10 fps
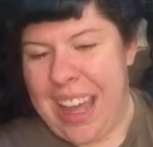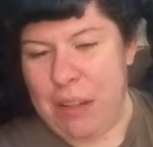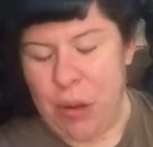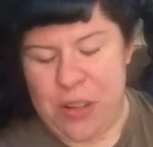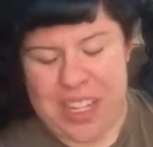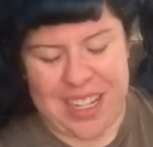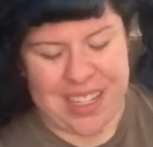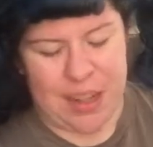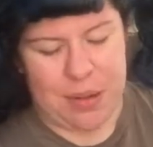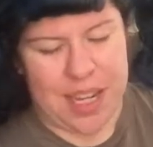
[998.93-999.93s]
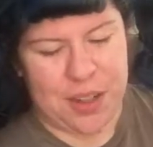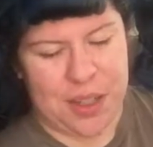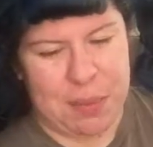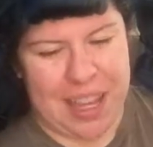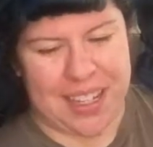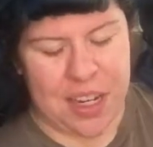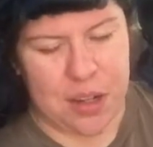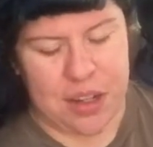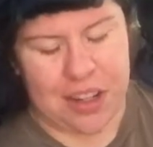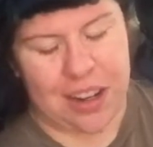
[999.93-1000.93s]
I rolled it, because I was actually paying
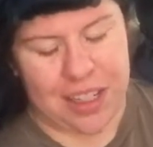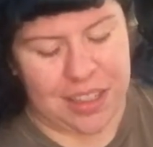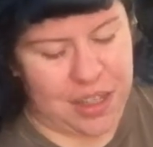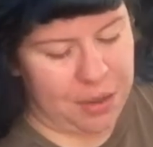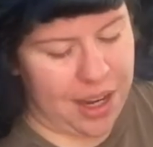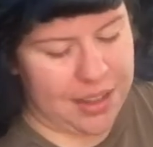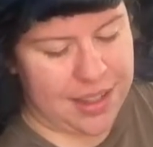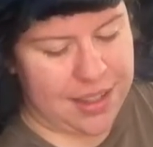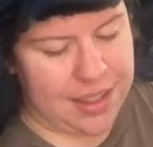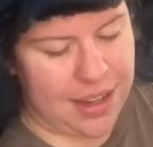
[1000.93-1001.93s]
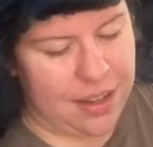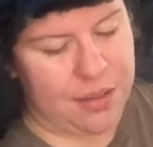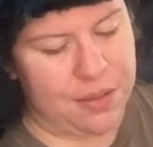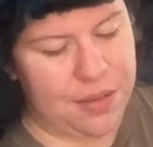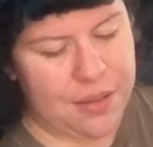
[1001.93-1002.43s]
attention to talking to you guys instead of